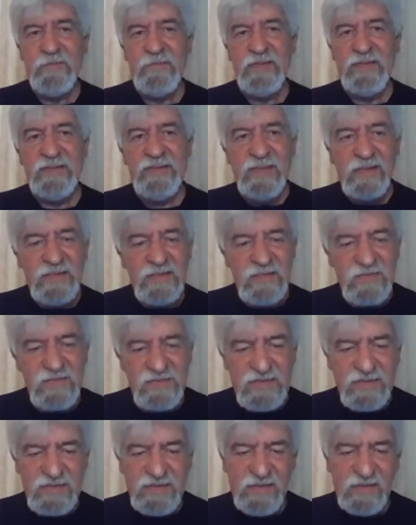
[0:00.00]

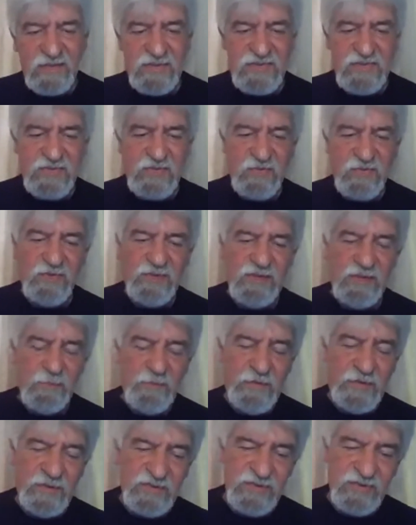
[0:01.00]
They tell a story
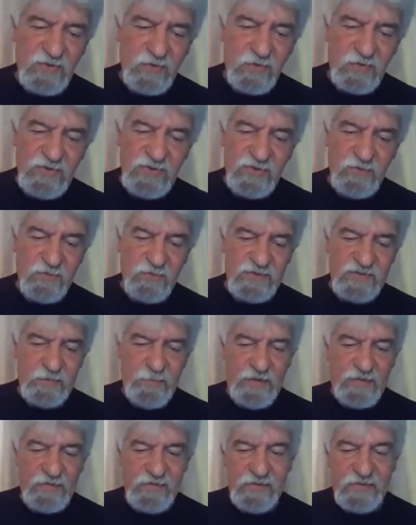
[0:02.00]
about a soldier who was
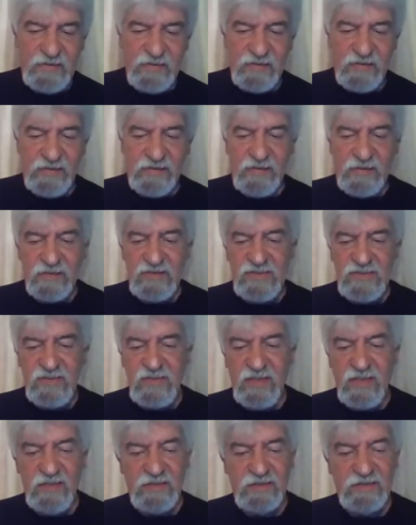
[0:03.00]
about to kill a little
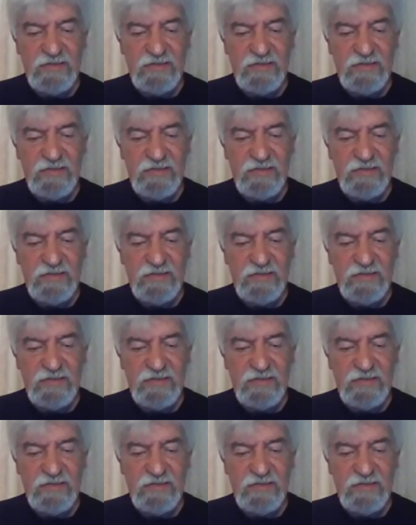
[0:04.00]
child.